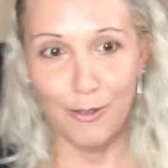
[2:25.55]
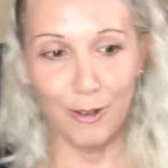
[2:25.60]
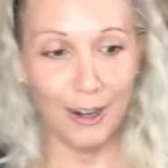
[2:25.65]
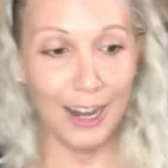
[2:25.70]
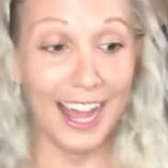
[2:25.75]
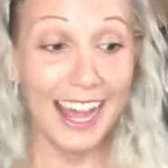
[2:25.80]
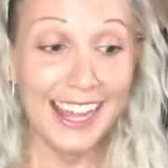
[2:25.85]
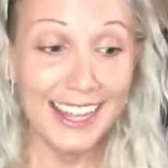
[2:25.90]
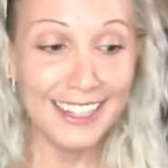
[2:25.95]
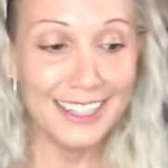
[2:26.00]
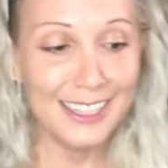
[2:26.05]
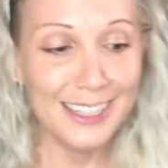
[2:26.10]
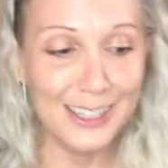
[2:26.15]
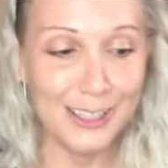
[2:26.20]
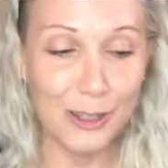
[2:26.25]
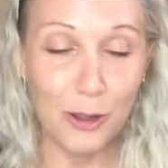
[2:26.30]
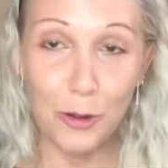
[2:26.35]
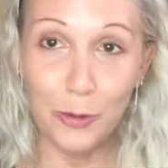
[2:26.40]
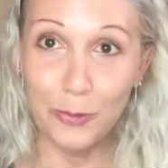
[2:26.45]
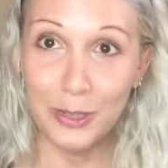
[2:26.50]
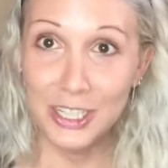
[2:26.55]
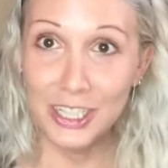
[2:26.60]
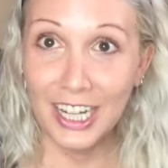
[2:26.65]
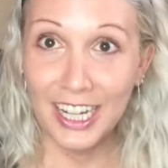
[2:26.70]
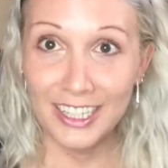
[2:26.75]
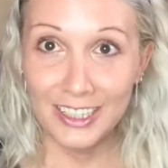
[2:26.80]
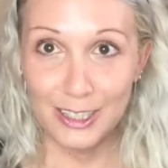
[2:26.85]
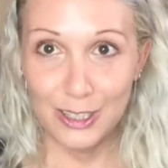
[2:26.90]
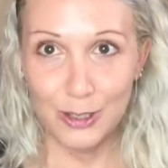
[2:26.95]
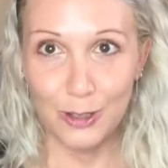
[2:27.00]
And it's so much
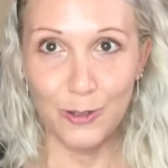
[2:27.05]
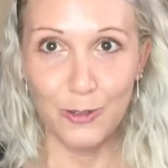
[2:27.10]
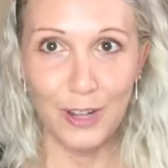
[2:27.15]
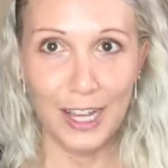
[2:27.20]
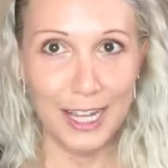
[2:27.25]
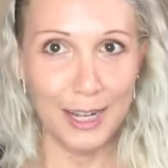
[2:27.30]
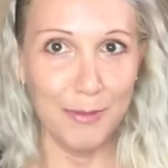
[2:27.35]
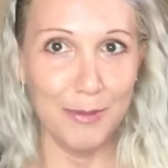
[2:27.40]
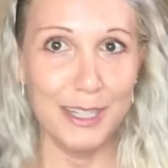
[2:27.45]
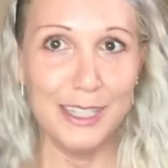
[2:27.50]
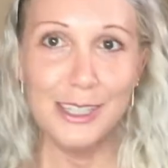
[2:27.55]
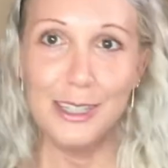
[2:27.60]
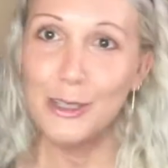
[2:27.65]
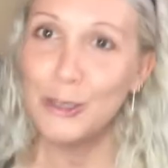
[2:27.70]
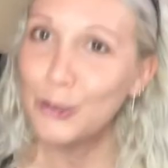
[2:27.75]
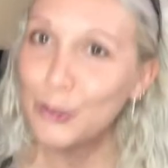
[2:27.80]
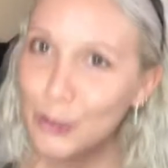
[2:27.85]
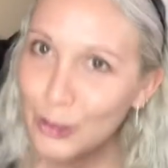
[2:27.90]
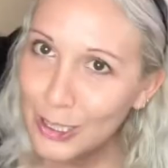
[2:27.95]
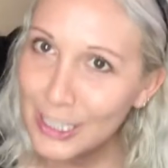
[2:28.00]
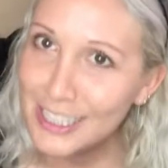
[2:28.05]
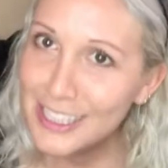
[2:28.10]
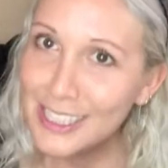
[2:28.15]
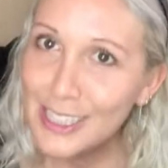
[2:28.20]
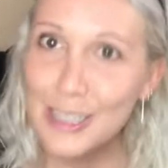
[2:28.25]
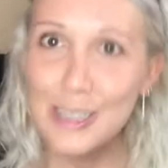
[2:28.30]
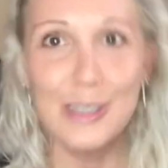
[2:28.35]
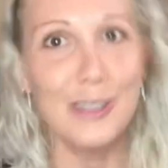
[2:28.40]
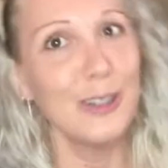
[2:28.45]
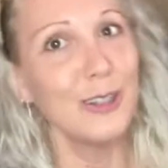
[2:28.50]
extra vitamins and nutrients
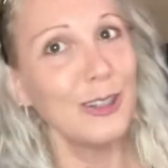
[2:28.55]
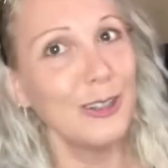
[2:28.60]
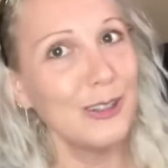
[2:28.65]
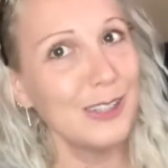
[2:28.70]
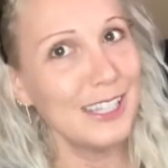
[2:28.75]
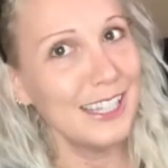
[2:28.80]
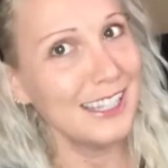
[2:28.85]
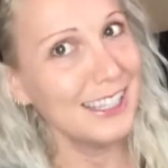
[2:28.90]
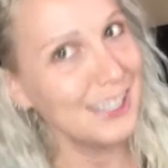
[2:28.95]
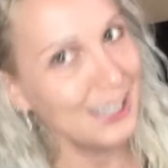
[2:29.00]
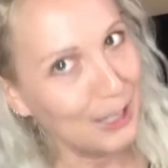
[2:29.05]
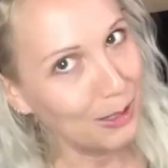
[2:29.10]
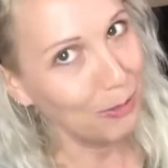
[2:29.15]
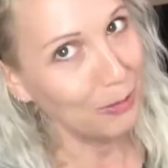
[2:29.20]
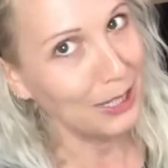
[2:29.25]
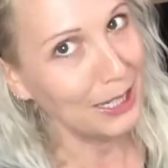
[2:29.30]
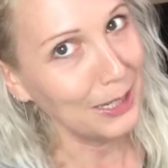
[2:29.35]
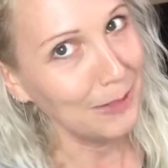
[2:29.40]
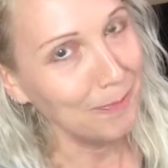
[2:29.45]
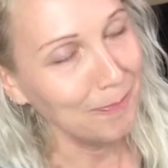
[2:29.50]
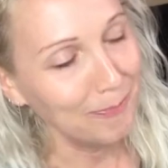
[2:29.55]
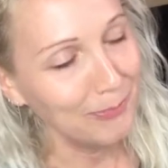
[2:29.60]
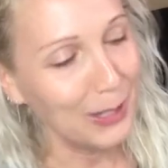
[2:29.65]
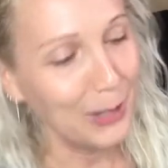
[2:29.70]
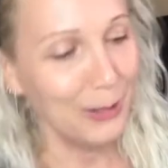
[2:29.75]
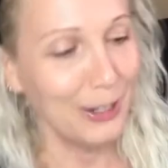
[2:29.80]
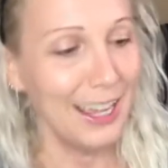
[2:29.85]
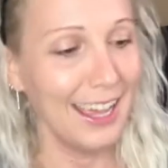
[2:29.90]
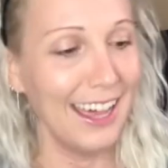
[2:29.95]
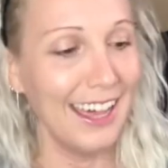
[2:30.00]
because you're using seaweed,
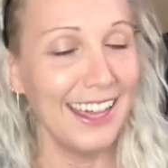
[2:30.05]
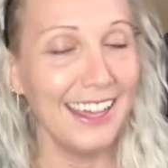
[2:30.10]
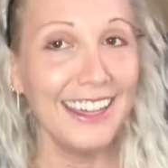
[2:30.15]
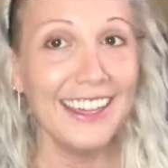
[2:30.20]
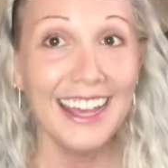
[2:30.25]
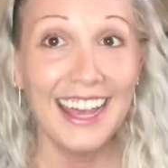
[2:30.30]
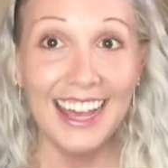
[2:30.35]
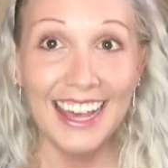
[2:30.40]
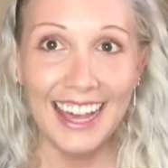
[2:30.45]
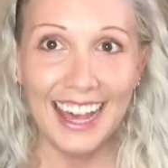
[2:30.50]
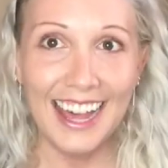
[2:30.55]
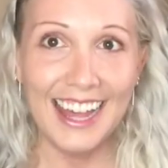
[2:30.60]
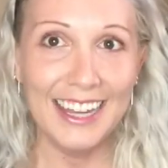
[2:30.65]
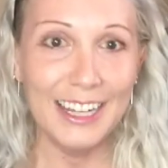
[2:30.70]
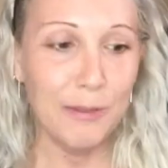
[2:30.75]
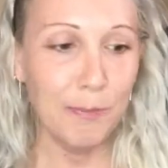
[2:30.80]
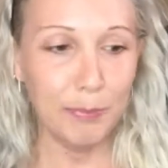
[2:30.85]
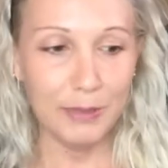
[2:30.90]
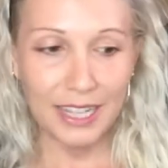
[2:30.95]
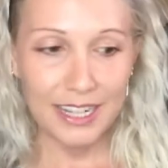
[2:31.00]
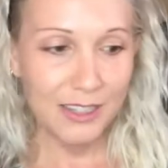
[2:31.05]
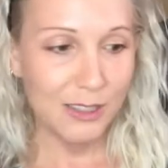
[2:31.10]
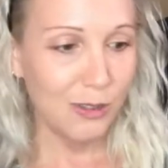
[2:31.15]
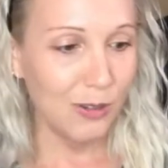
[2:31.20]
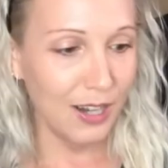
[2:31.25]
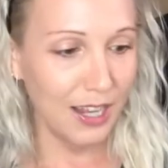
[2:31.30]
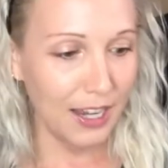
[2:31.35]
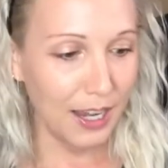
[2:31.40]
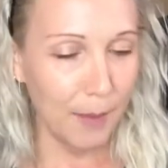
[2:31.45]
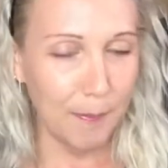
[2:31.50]
okay? And it blends
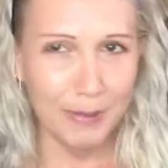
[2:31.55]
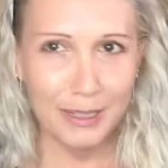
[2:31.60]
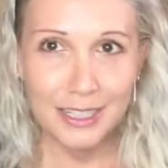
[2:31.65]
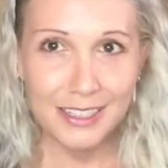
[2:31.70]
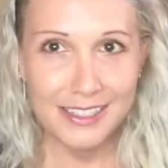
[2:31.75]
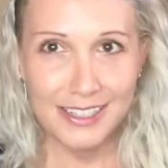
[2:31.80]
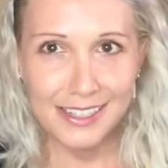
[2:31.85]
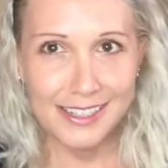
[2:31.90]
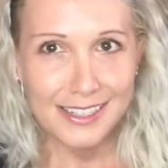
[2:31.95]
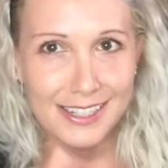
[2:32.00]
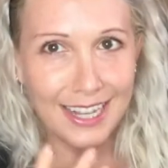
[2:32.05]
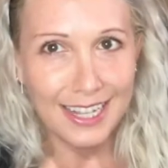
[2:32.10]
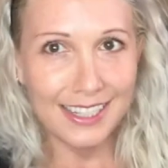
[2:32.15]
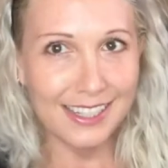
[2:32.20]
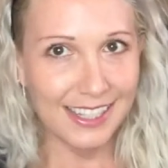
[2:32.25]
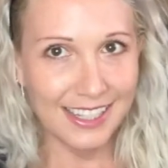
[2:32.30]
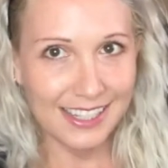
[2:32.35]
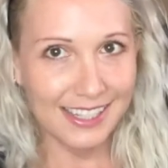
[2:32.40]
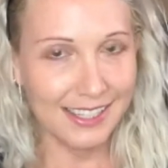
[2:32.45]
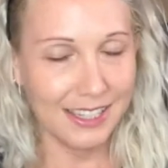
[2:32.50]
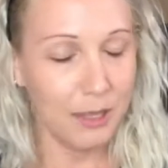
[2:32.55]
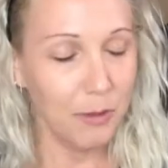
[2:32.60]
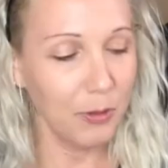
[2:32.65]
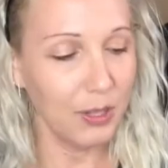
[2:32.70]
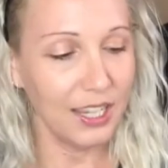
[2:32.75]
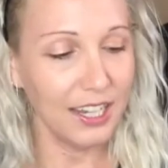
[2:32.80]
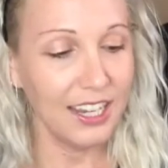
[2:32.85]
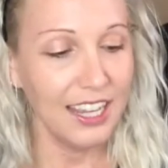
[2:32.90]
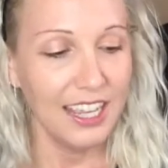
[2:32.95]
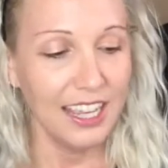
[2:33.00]
right up, and it doesn't taste like
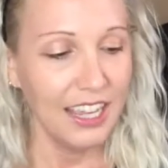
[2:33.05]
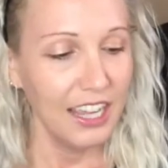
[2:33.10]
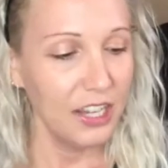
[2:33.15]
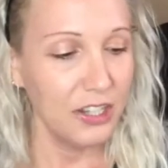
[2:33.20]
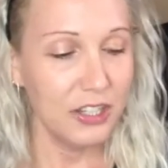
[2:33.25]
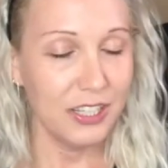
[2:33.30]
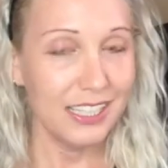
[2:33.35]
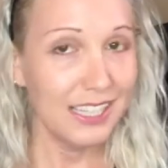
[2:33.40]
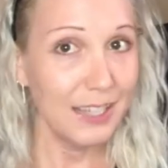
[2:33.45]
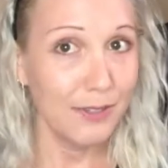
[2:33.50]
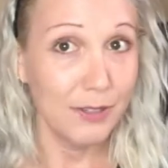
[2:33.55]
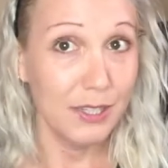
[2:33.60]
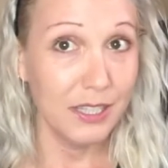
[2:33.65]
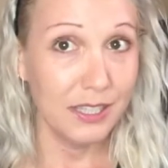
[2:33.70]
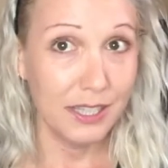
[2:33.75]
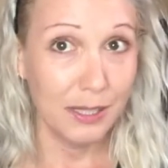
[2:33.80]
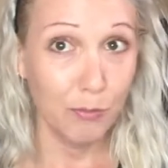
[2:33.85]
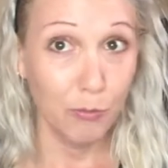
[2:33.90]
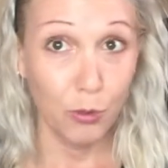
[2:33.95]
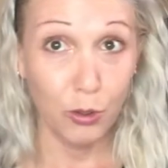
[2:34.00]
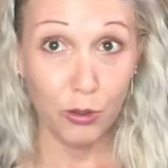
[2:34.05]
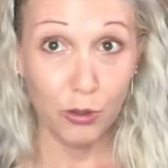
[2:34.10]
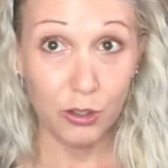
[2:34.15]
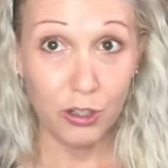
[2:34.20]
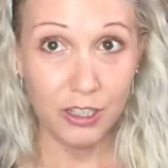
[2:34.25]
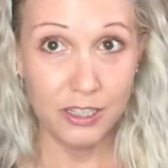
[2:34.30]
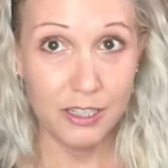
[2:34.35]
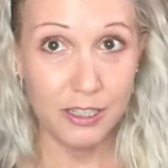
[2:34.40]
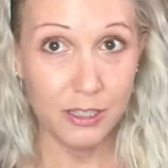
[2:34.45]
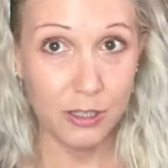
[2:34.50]
seaweed. It just gives it some real
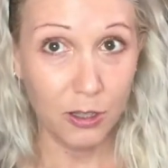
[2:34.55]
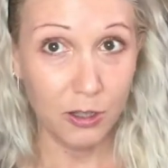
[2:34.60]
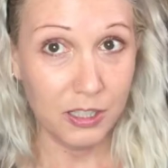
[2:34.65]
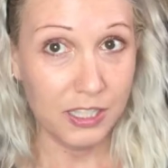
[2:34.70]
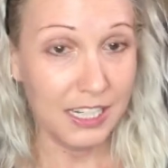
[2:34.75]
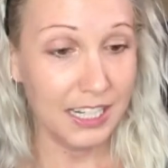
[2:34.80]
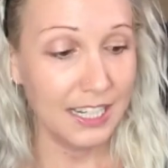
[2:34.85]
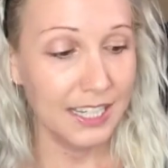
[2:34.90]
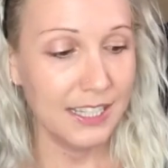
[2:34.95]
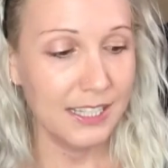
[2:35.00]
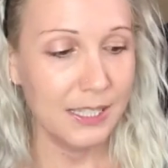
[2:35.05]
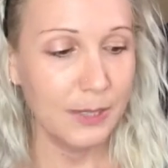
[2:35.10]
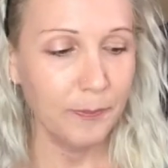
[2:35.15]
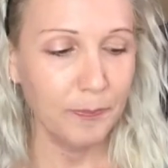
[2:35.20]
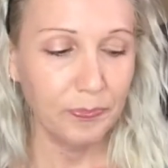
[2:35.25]
good saltiness.